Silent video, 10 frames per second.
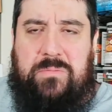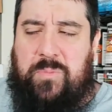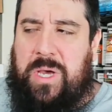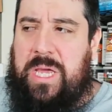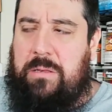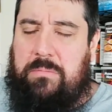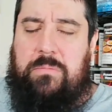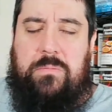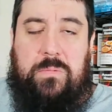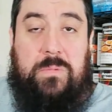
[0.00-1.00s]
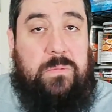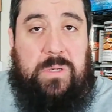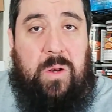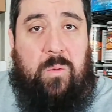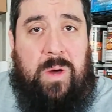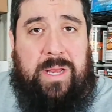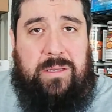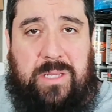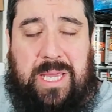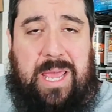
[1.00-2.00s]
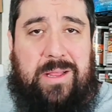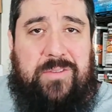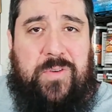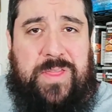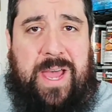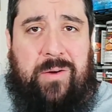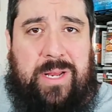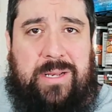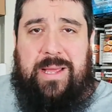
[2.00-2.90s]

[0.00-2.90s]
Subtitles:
But you know what? You can't live without it.